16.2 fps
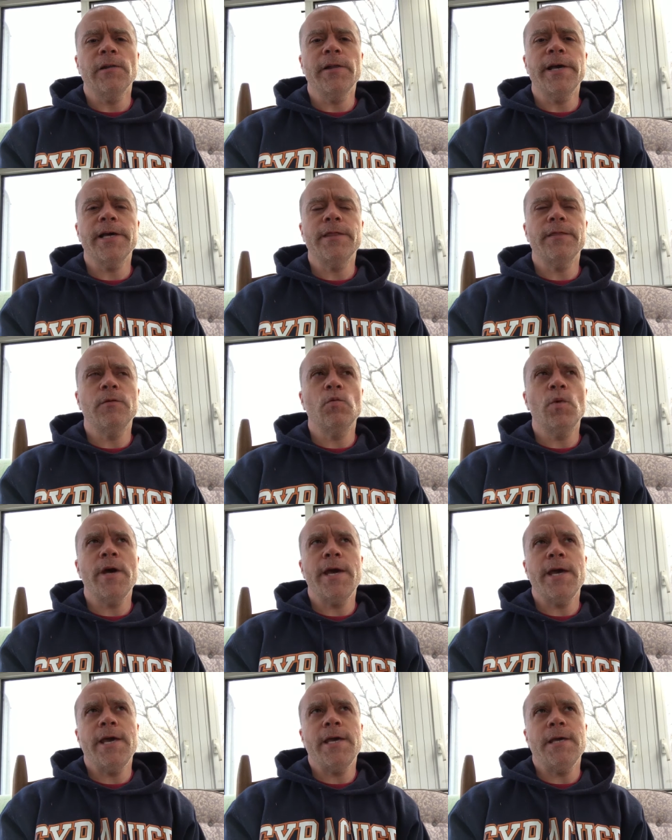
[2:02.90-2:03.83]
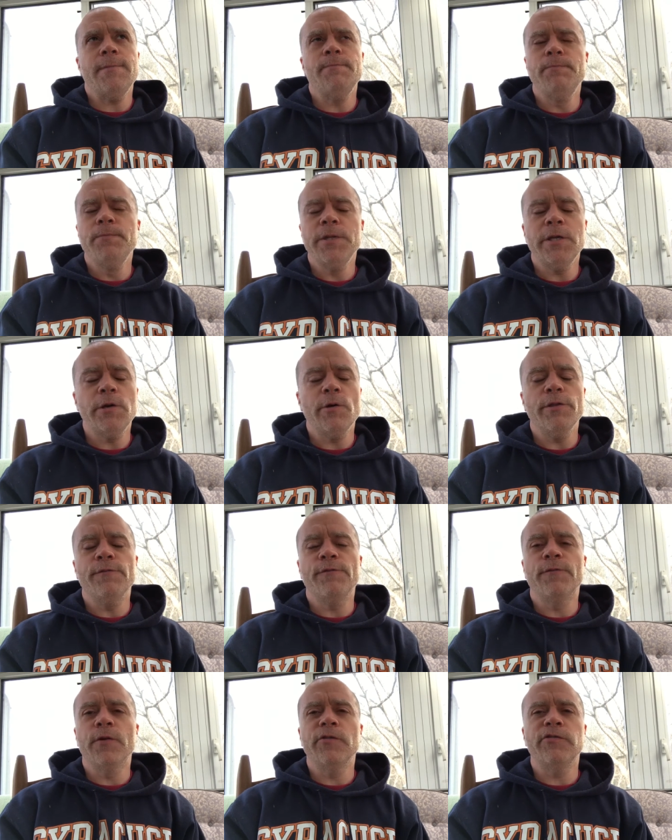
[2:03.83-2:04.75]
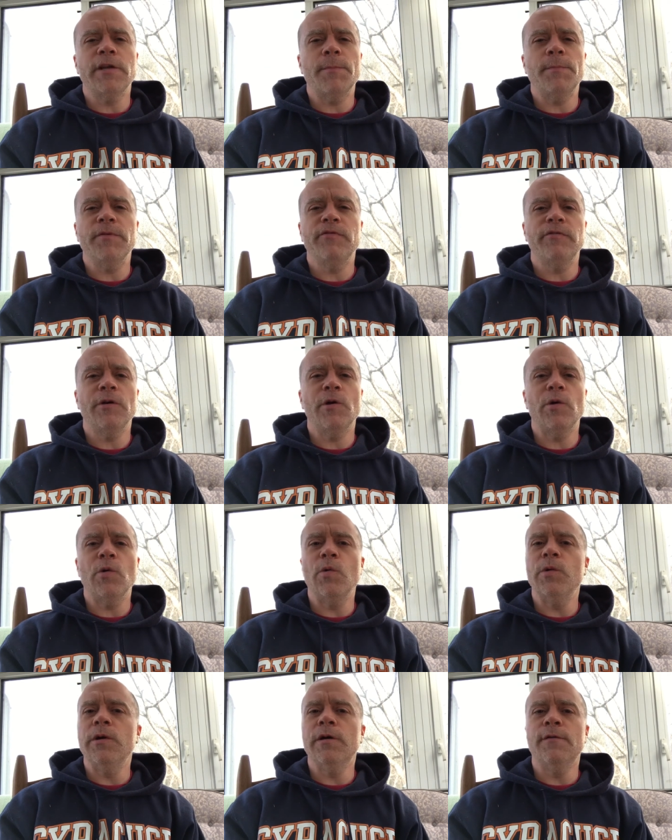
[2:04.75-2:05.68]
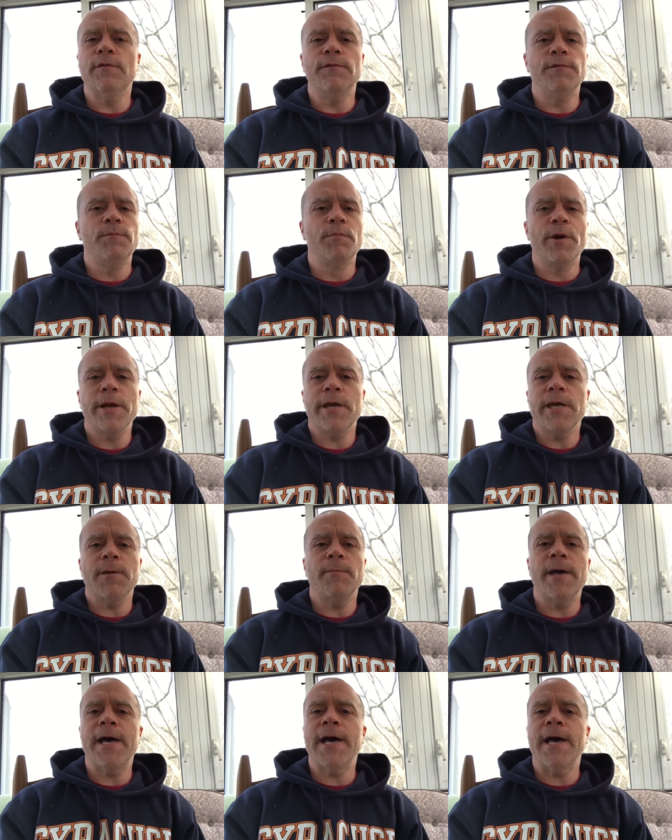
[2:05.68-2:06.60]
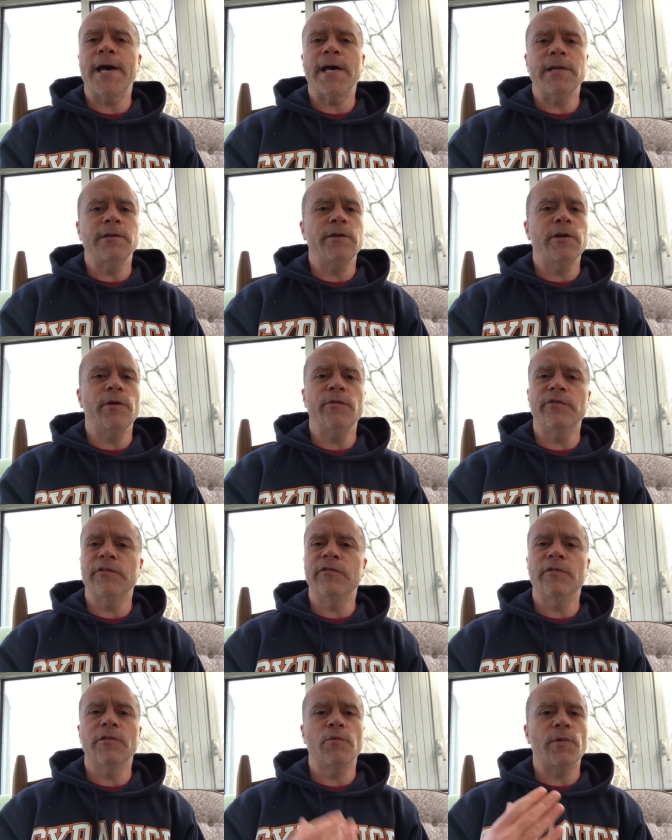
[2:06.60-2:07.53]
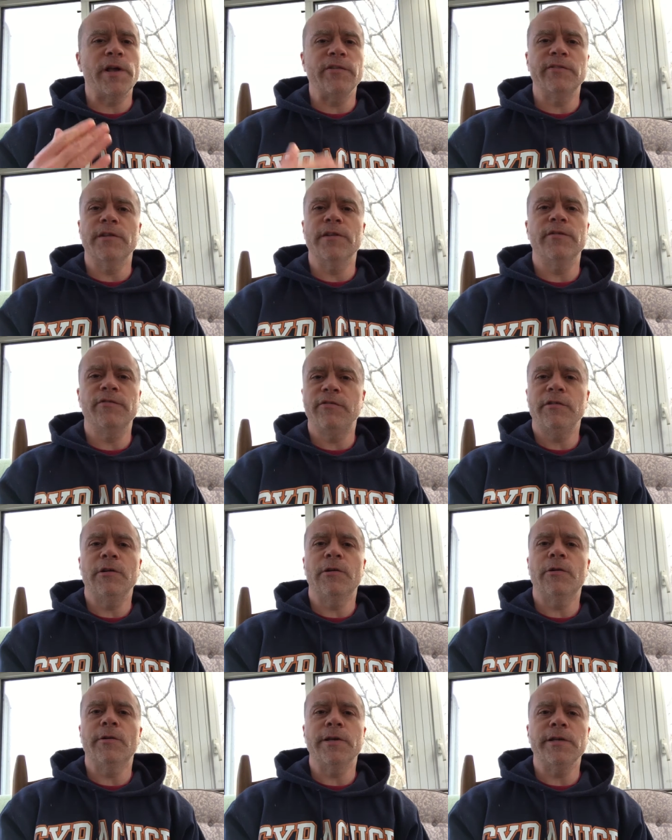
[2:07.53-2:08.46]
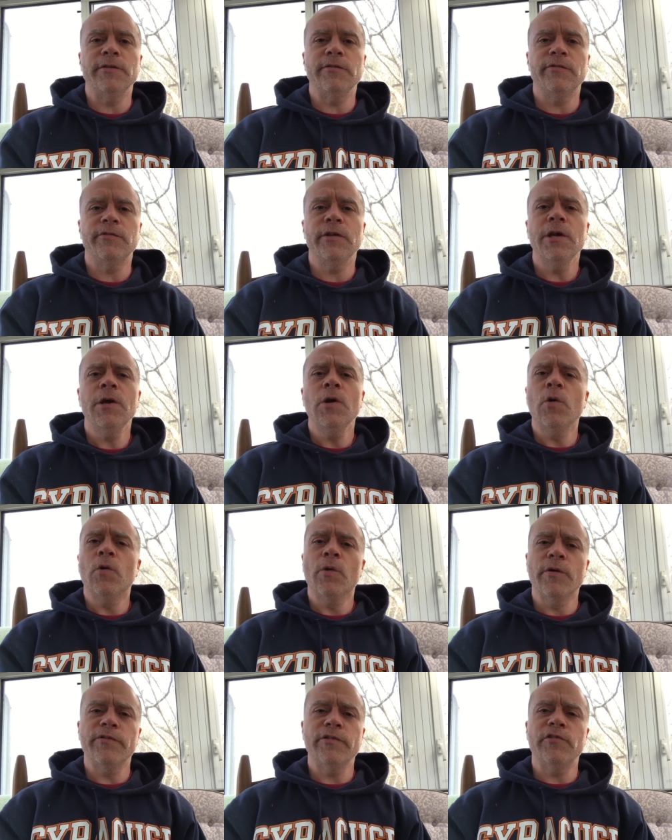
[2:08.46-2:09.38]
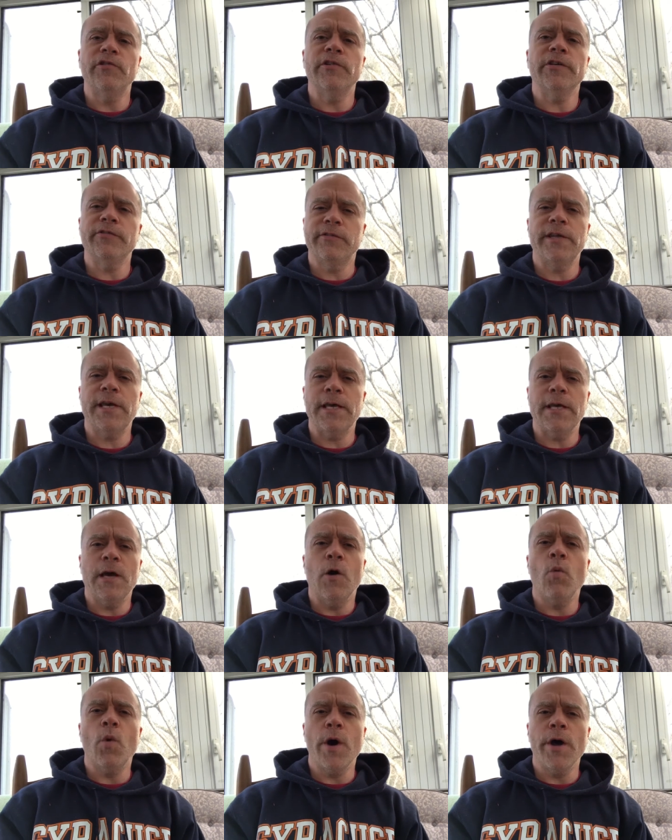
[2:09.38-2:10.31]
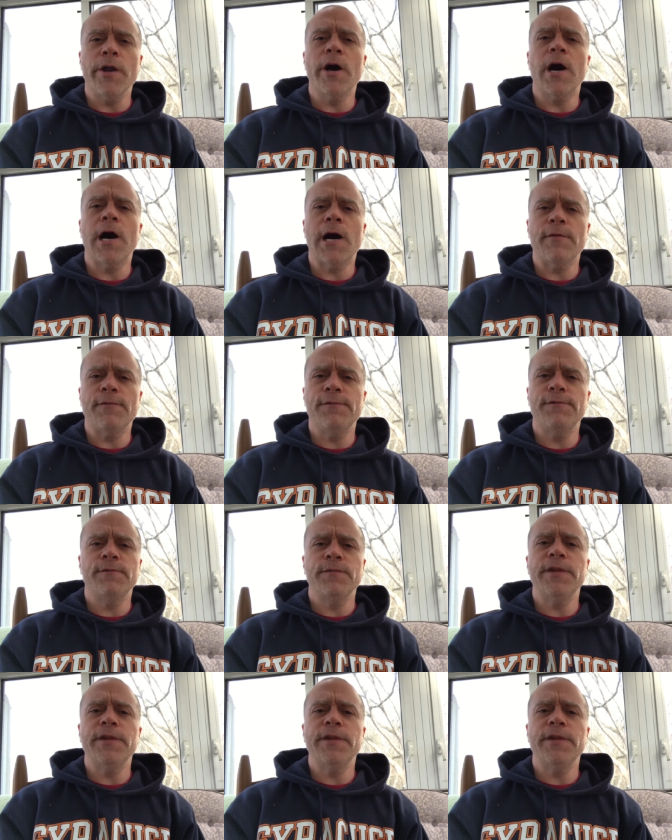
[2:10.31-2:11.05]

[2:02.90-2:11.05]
of like the way, the first episode of Breaking Bad goes into the rest of the series. Or is it just a one-off